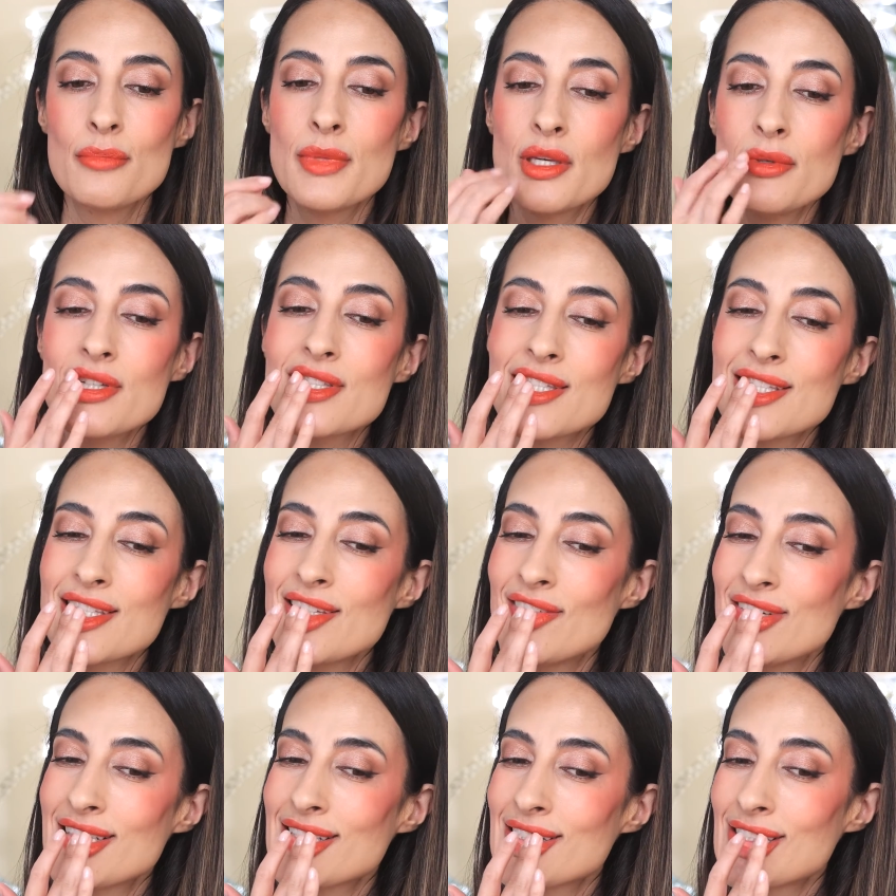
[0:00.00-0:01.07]
maybe if
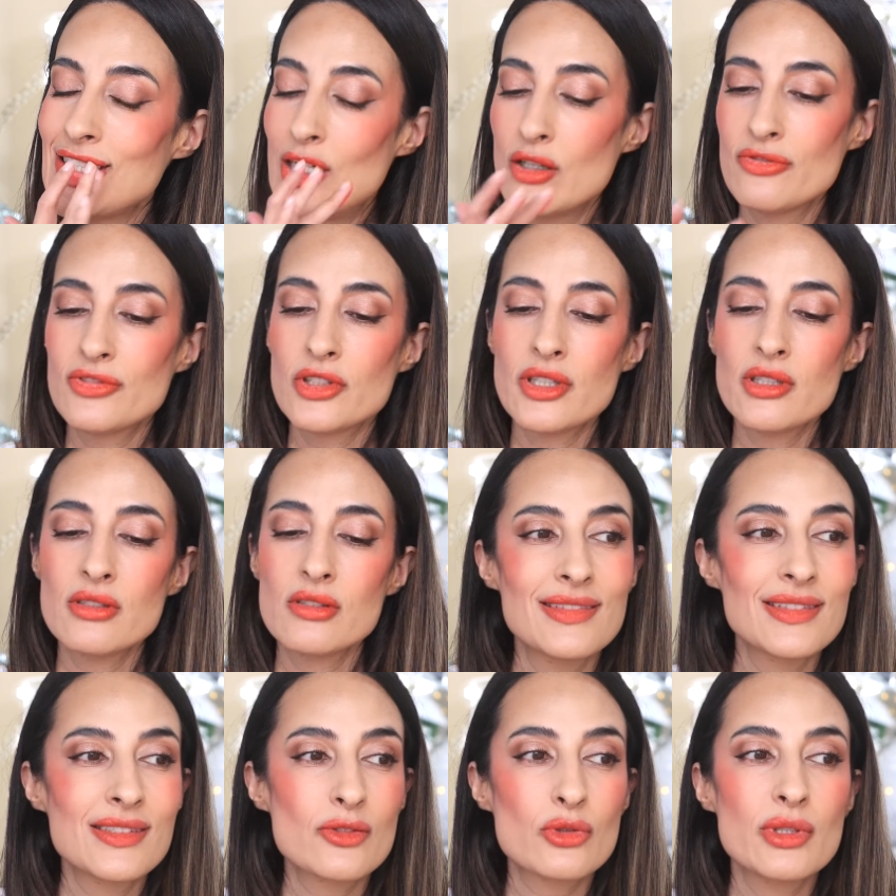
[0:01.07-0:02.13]
it's softer.
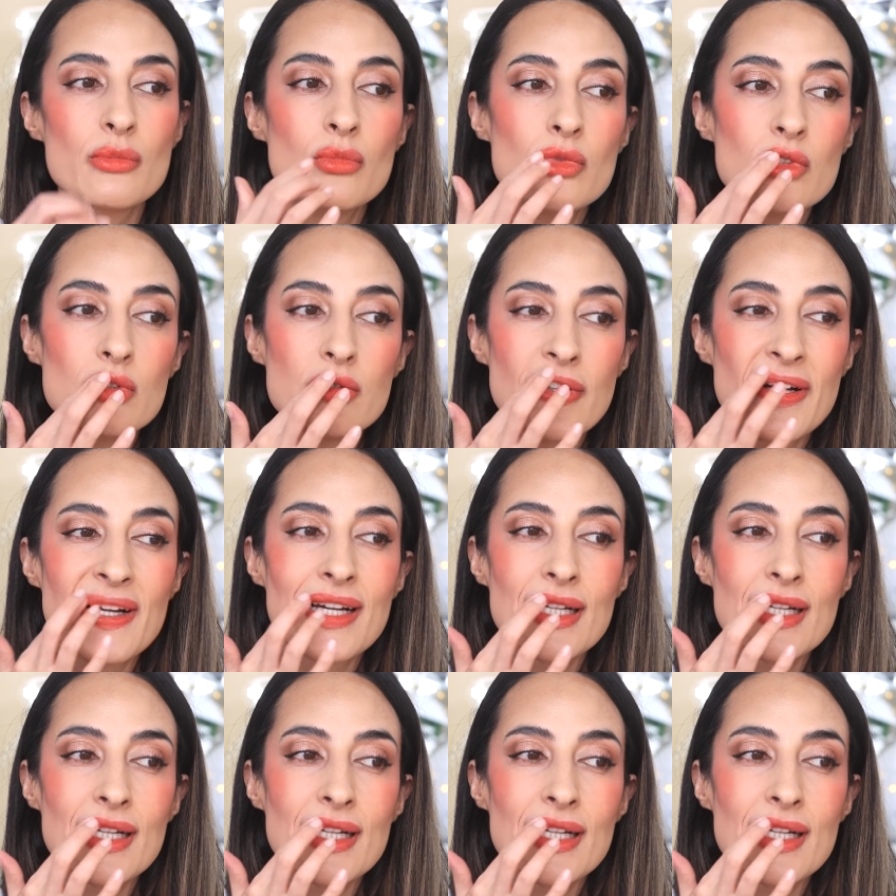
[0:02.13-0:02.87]
Let's remove